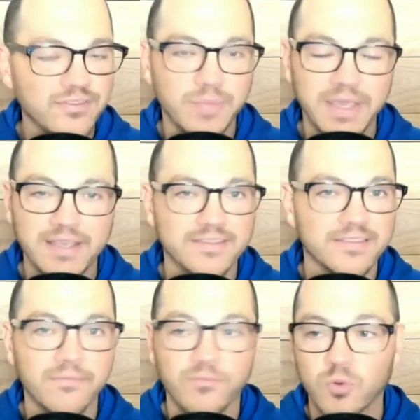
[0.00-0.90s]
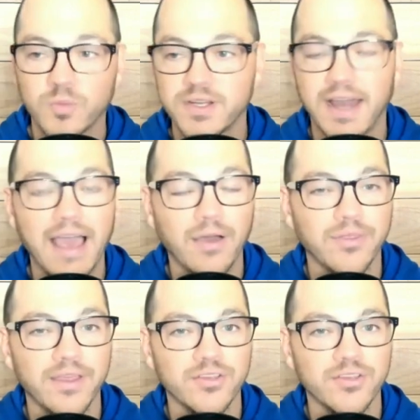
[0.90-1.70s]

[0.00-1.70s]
to be in some form of denial there.